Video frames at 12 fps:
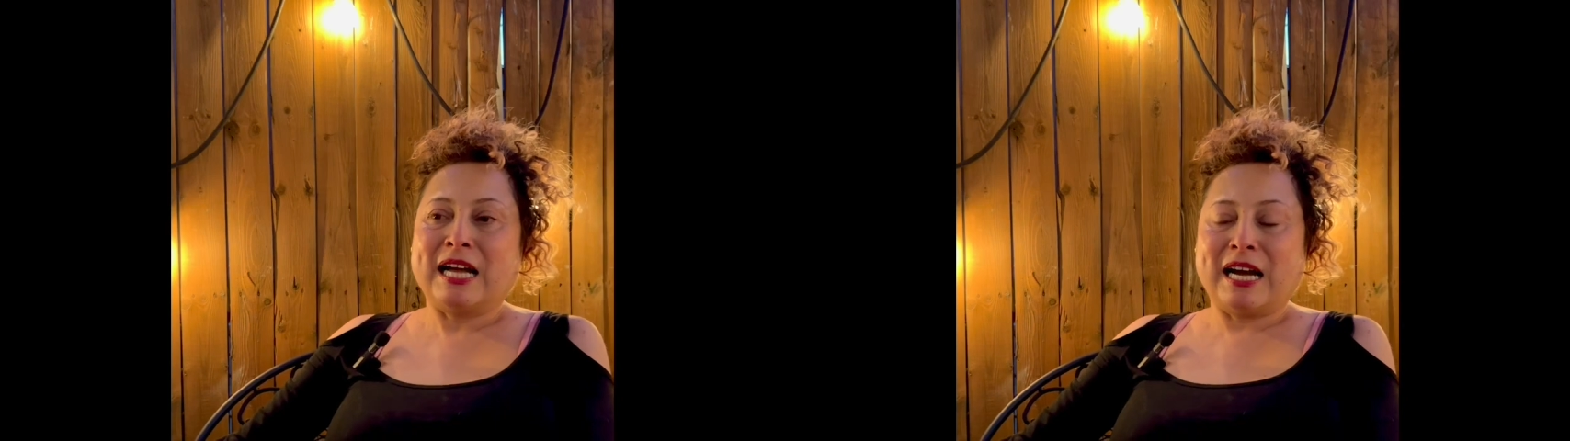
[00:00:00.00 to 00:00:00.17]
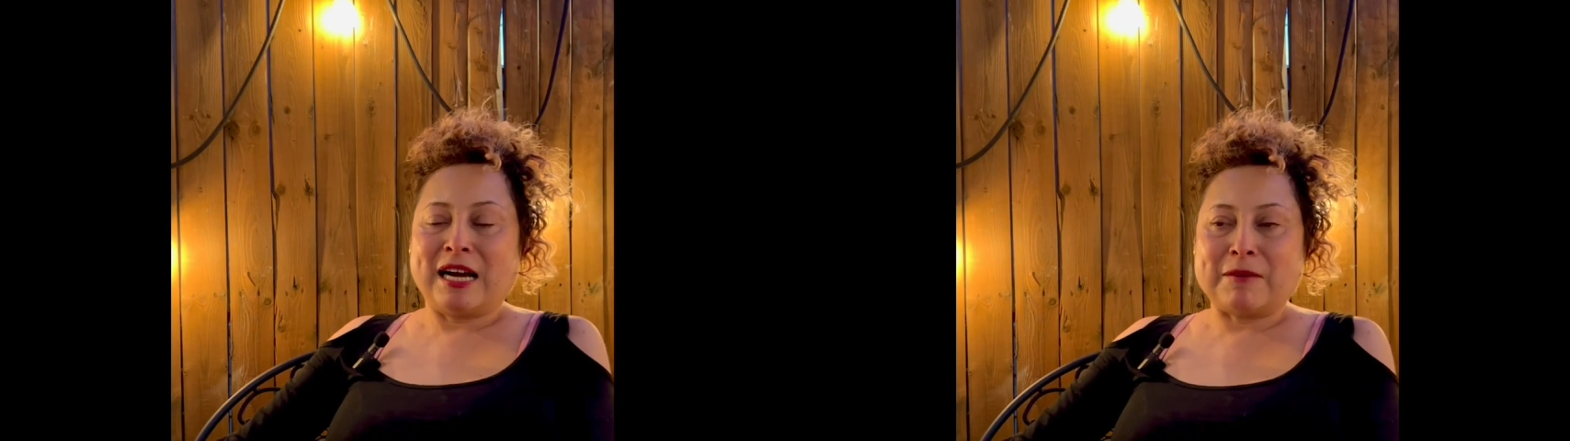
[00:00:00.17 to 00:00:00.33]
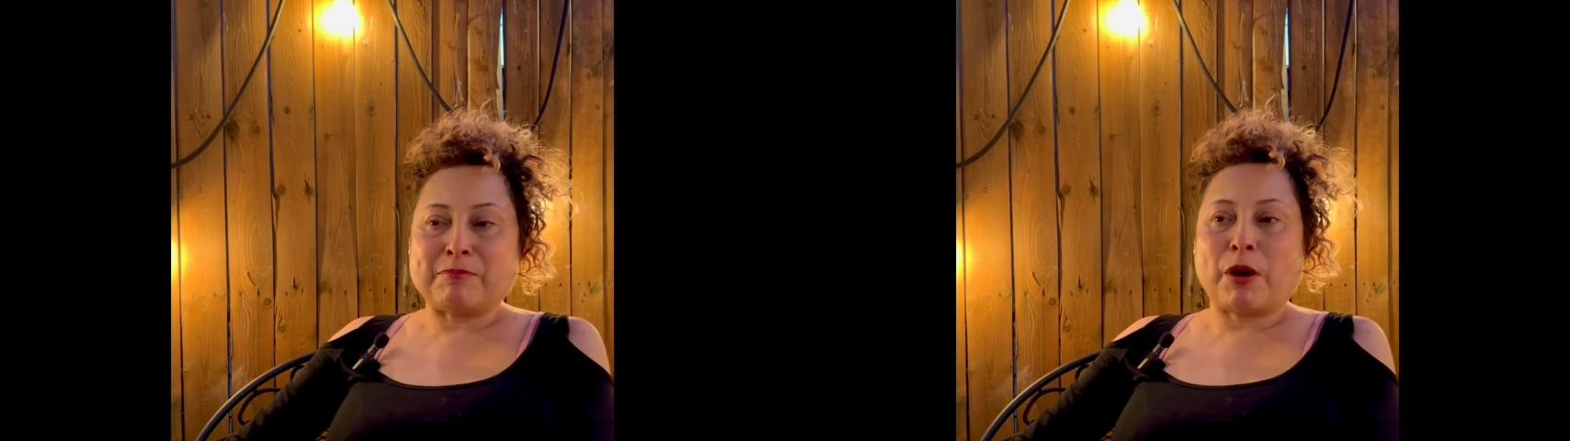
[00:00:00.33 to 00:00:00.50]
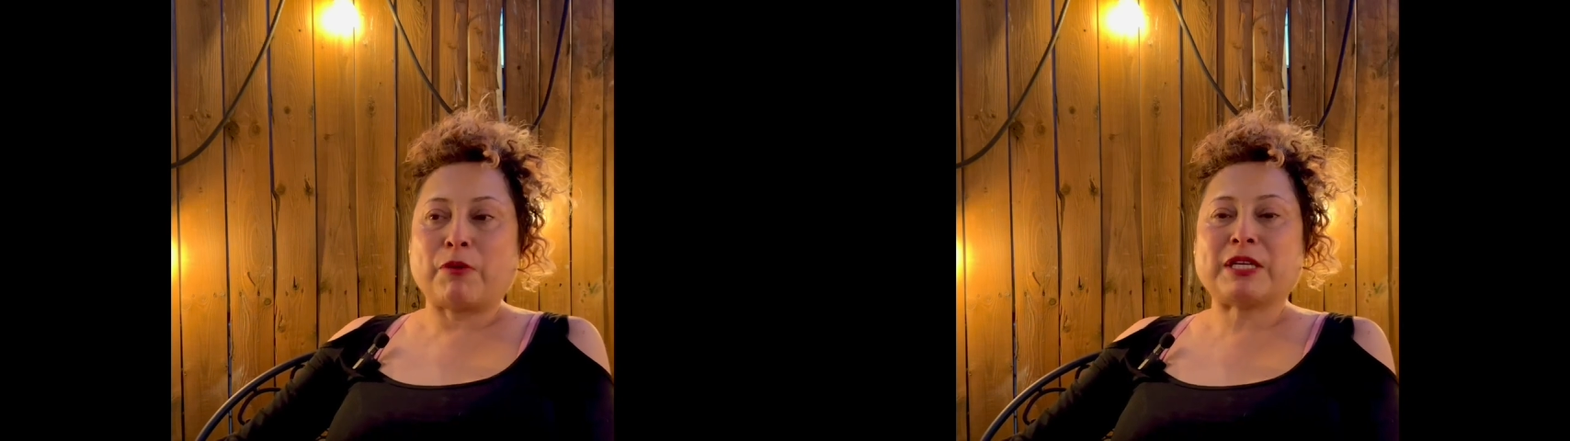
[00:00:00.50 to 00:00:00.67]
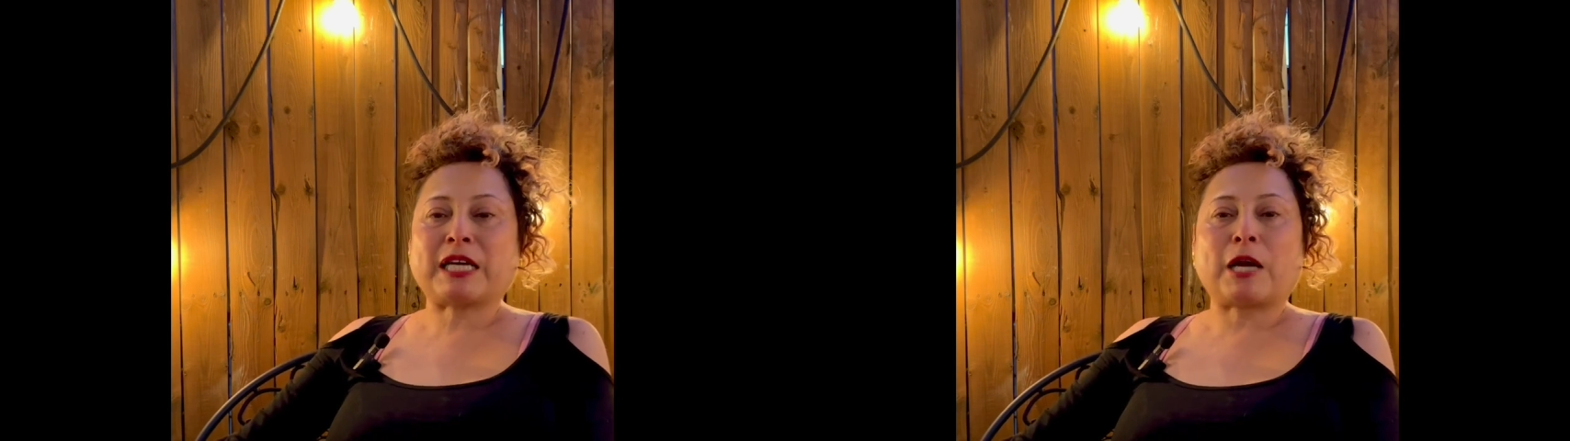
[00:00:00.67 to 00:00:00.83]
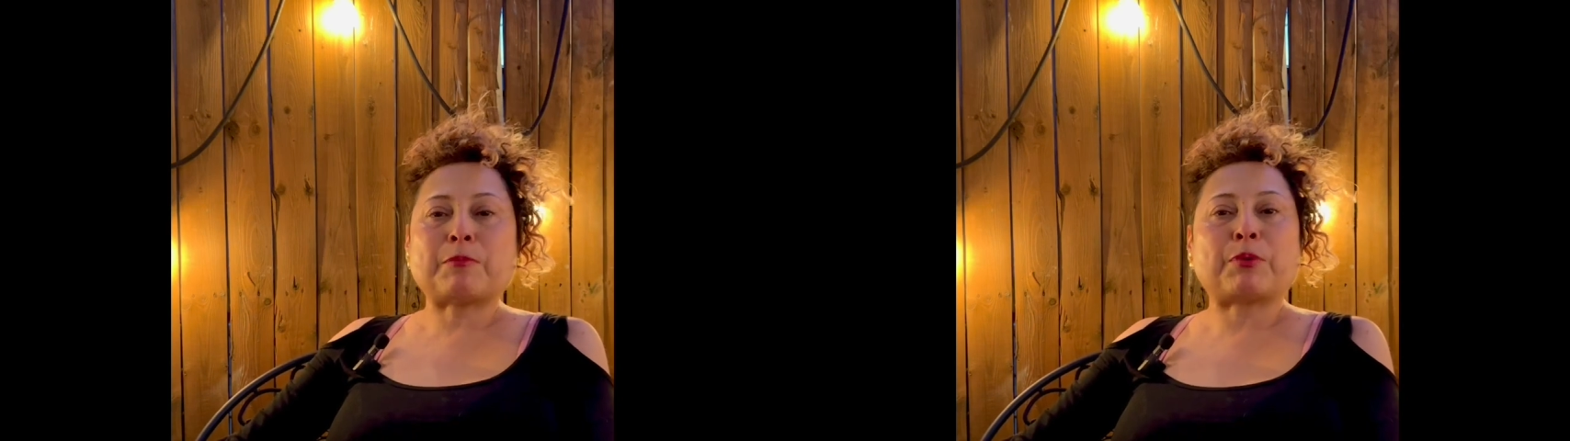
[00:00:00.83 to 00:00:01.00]

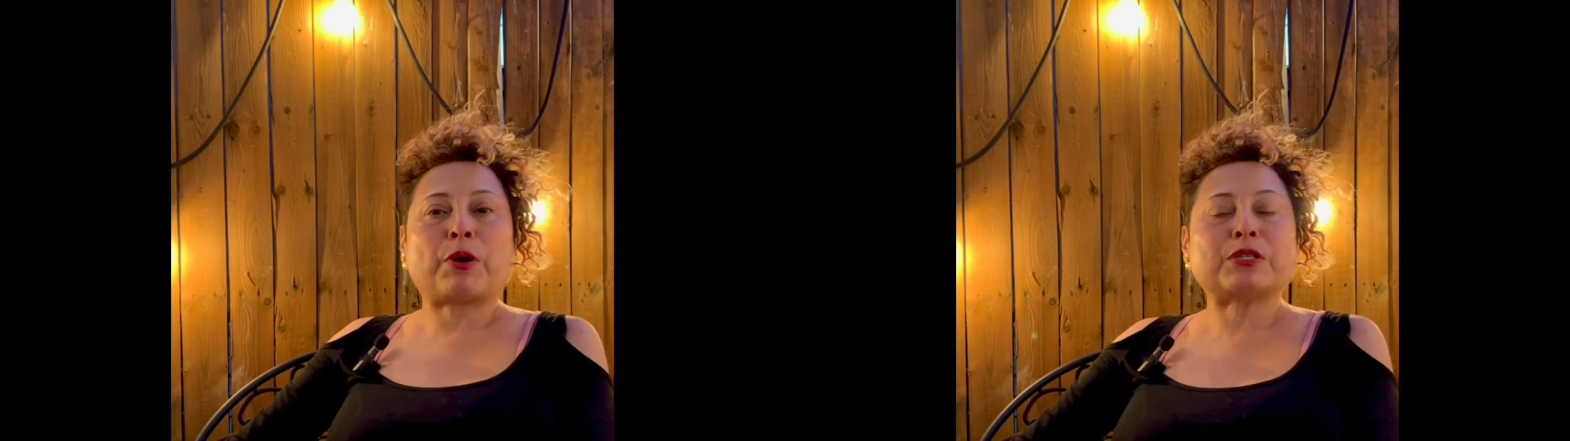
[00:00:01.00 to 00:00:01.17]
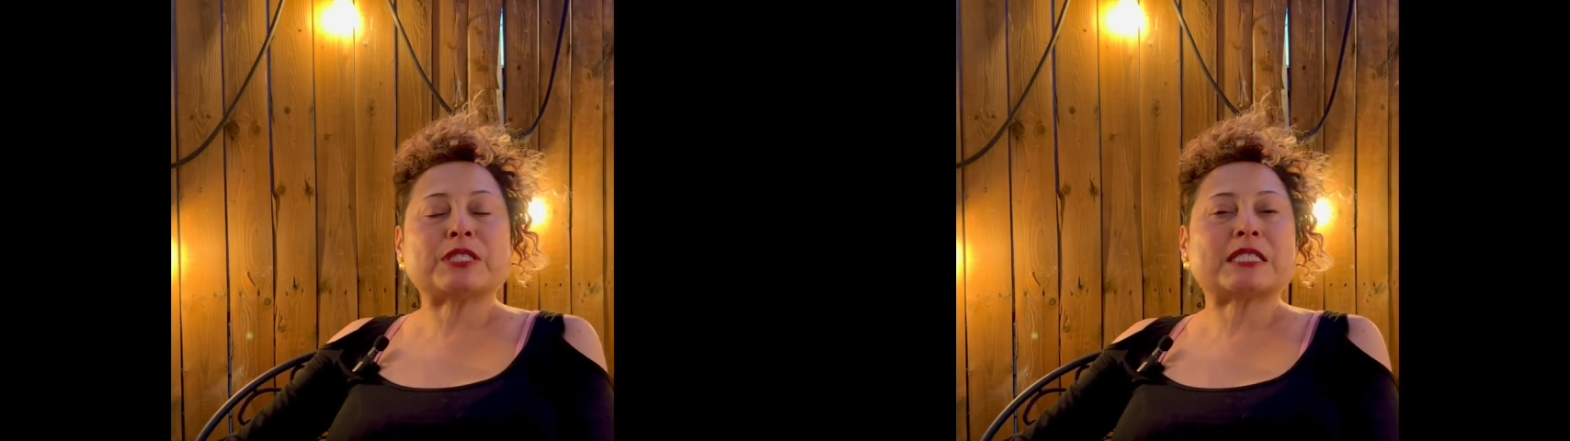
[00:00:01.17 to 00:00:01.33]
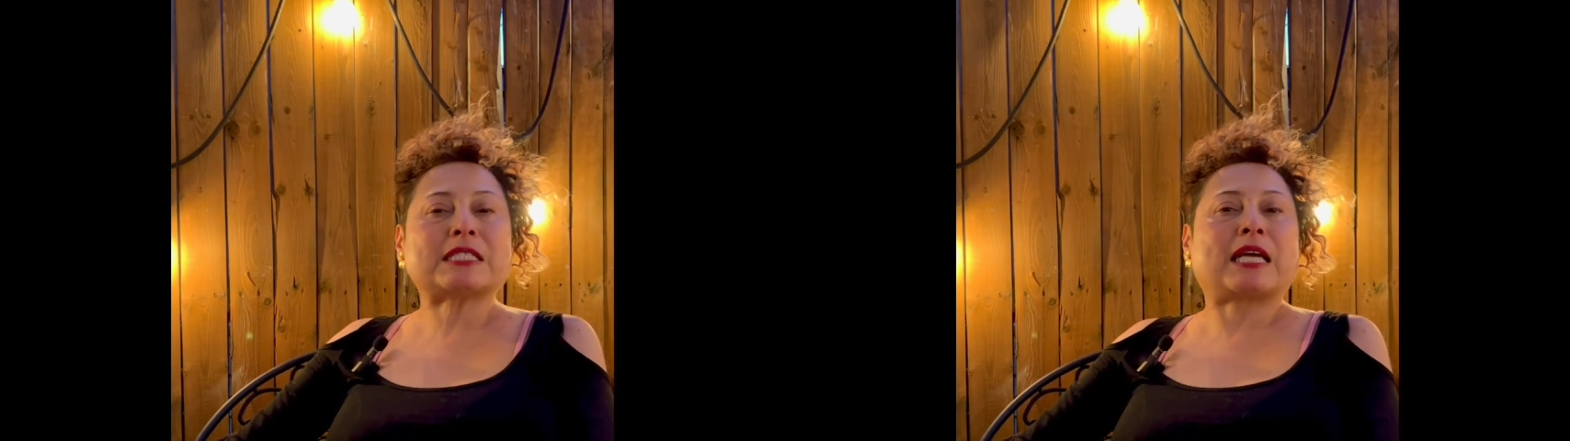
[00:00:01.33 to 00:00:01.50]
public art projects,